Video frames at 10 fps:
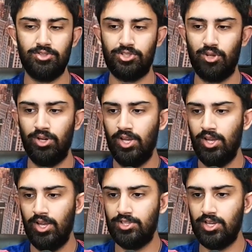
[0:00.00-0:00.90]
So
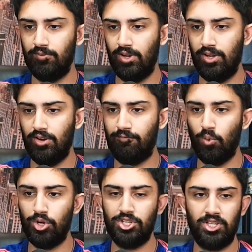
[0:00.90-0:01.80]
it's
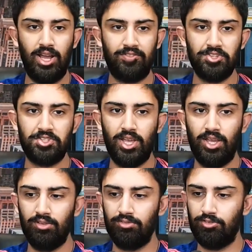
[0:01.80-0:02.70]
unfortunate that I have to
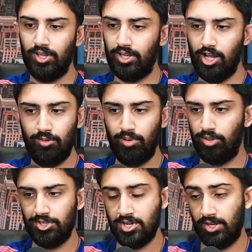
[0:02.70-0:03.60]
say, for like a lot of people
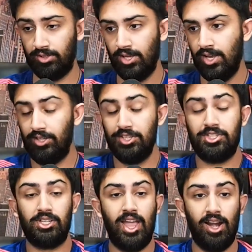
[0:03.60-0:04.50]
listening, at least
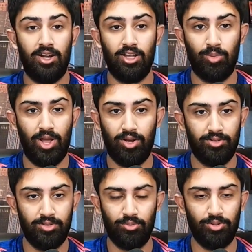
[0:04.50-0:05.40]
in Canada, but
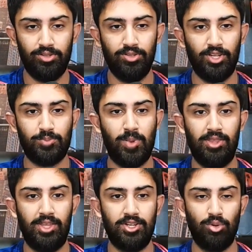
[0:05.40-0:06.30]
you could
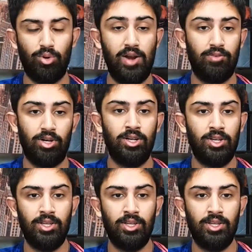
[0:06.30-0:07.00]
expand that to wherever,